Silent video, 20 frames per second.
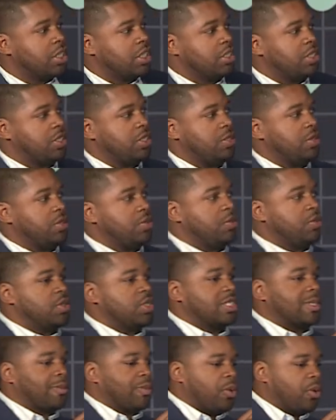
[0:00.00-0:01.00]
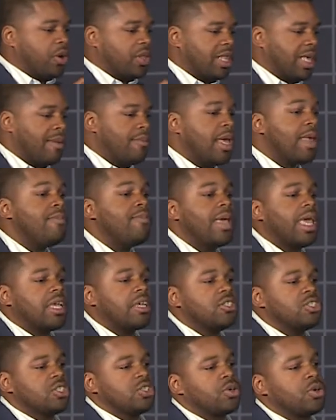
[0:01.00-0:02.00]
to support them in
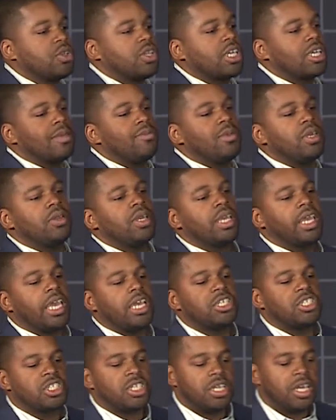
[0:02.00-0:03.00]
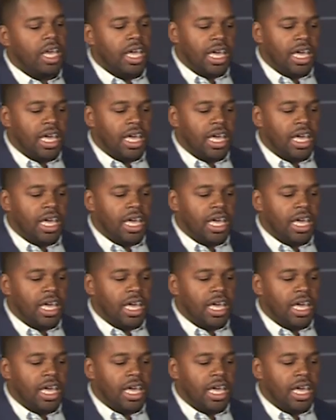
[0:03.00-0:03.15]
making sure that communication